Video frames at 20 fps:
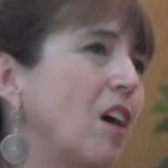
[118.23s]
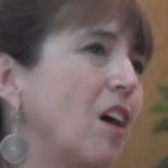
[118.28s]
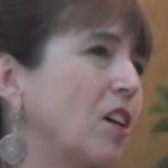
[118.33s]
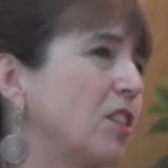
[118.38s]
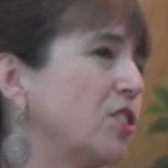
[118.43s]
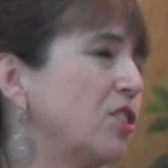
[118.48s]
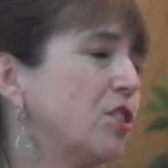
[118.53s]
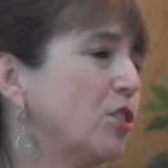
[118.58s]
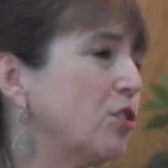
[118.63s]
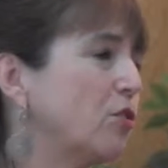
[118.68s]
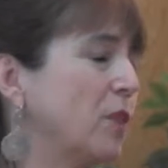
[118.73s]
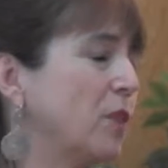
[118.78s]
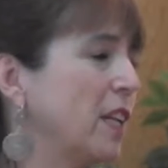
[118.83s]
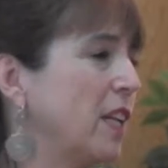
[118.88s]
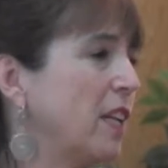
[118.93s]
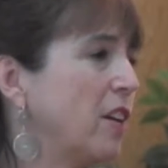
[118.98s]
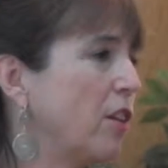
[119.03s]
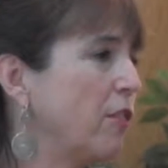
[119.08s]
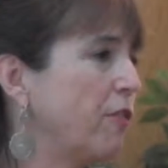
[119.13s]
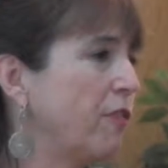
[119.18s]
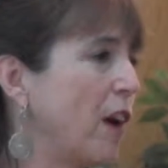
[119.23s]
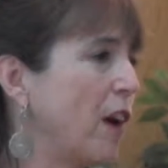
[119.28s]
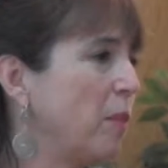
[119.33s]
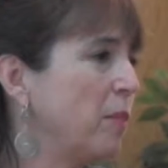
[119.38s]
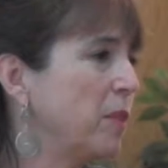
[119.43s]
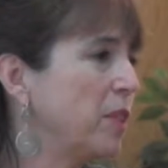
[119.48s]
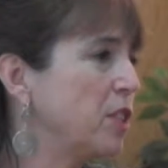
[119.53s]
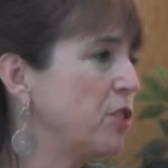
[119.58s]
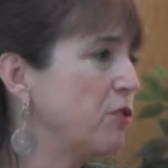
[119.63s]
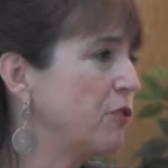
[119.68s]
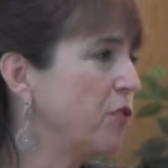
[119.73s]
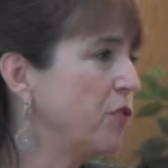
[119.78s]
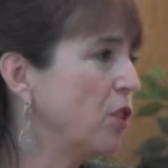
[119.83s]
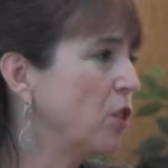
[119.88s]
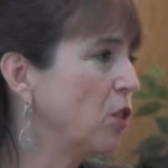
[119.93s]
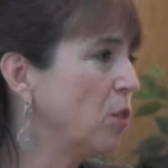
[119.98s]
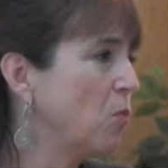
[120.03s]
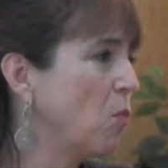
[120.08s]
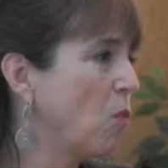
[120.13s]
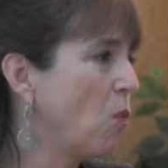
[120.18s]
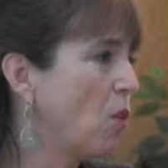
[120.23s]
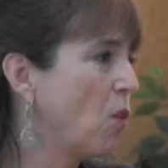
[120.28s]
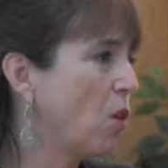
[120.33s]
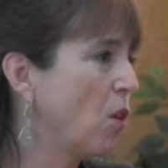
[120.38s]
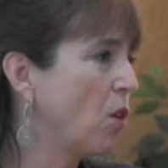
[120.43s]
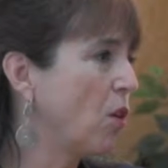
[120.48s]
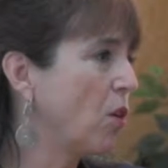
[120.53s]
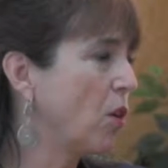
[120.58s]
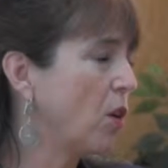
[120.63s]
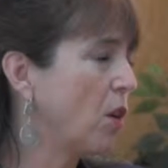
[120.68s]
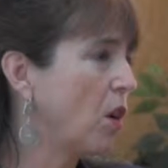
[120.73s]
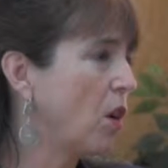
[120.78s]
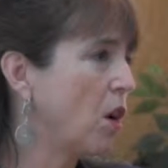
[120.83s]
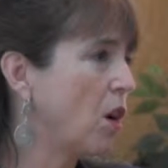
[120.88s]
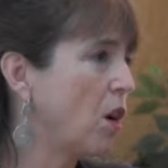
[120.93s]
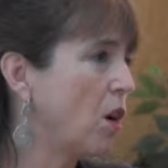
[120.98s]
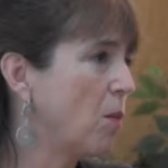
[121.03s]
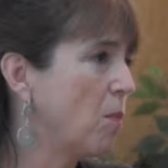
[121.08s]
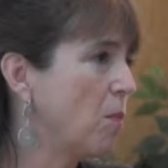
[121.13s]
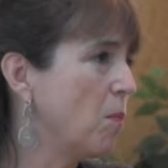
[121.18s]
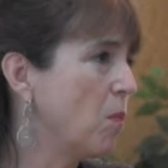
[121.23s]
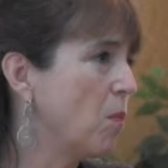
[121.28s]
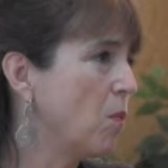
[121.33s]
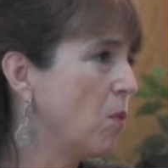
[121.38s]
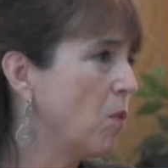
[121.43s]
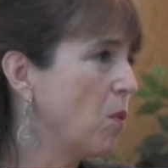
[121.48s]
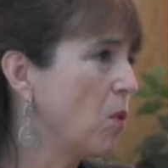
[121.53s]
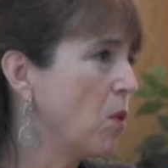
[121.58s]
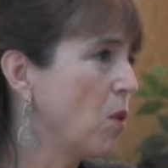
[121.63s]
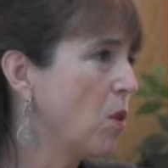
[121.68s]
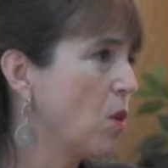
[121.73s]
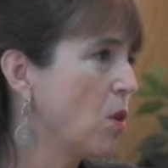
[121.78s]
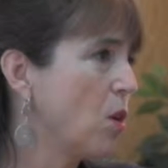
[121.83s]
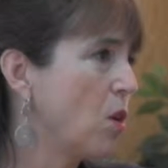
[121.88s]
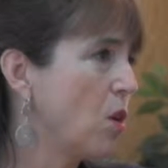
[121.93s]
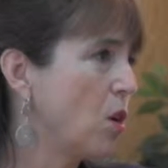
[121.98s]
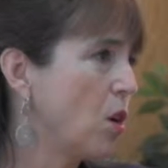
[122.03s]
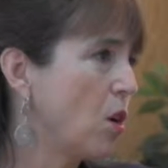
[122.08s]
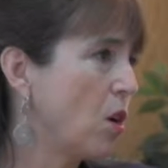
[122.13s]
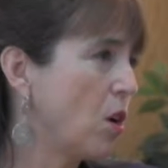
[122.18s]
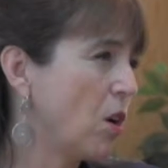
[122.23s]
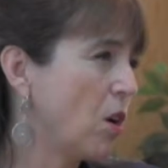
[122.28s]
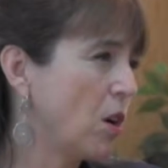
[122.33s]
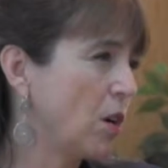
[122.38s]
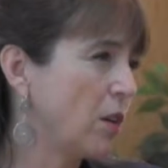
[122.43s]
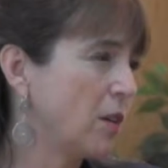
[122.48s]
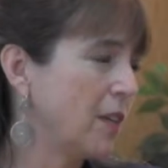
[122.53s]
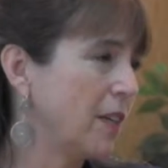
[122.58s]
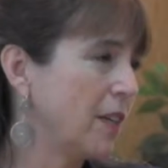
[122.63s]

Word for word: our children and our families feel more, um, uh,